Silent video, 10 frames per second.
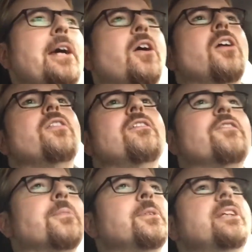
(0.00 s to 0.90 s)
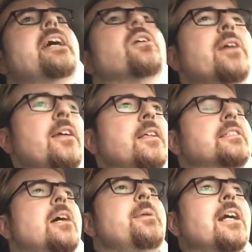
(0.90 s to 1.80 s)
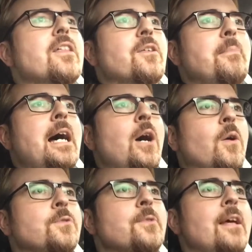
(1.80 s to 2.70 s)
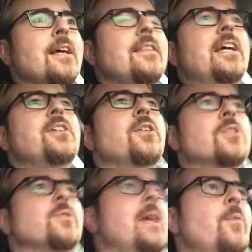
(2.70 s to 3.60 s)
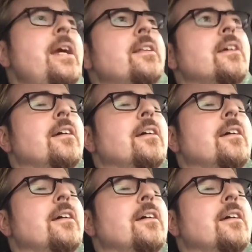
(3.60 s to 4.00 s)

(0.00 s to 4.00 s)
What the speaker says: all the verbal diarrhea that's coming out of their mouths that you notice, wait,